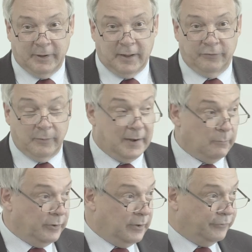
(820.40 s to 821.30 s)
application. So
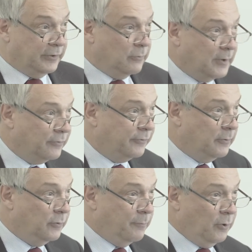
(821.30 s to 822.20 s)
what you've said you're going to do
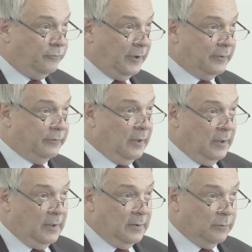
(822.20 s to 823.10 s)
in your project
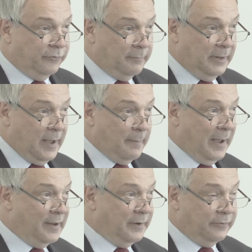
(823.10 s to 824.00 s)
will simply get
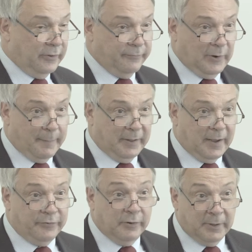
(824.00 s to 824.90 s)
appended to the full
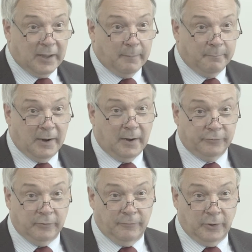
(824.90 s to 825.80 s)
application and become
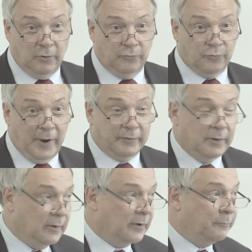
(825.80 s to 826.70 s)
part of the contract.
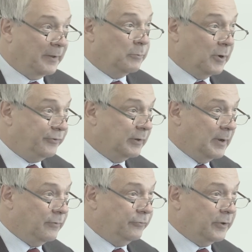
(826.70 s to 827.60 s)
It goes back to what I said
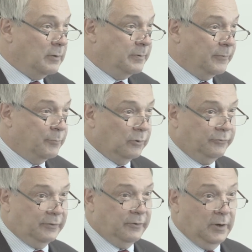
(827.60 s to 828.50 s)
about the scope of the
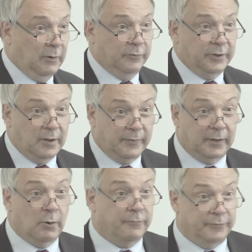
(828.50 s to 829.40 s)
project earlier on. You can't
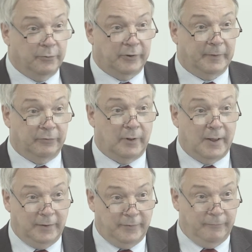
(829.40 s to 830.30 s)
then go off and do something
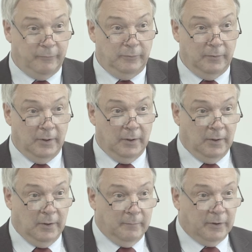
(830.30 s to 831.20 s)
slightly different
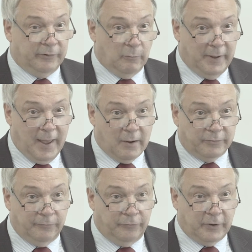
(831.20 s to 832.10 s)
because it will be
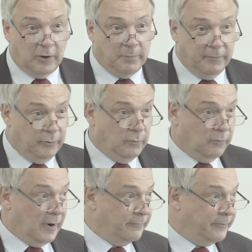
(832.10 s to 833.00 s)
out of scope of your
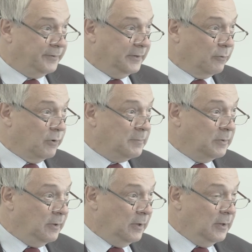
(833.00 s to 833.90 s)
grant funding
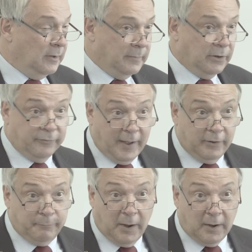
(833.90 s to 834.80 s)
agreement because that
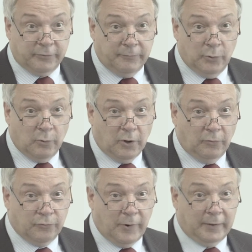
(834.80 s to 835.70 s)
is part of your
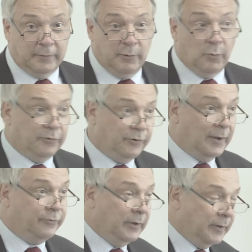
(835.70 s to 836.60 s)
contract. If you want to
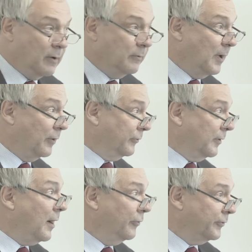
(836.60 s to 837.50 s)
change it, go and ask,
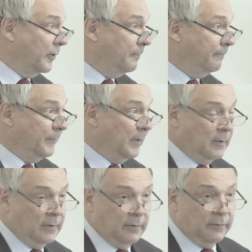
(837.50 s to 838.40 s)
ask them,
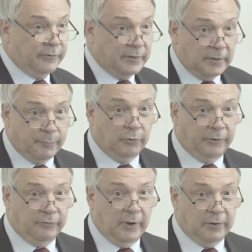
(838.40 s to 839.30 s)
send in a
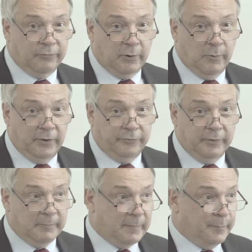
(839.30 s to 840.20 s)
project change request.
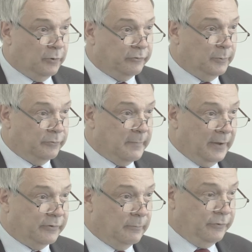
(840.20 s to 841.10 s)
It may be possible to
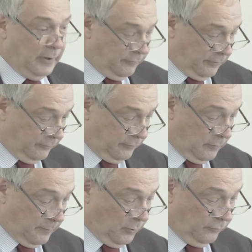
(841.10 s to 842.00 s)
make some changes to
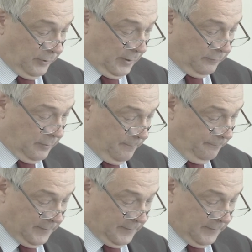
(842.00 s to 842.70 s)
the project.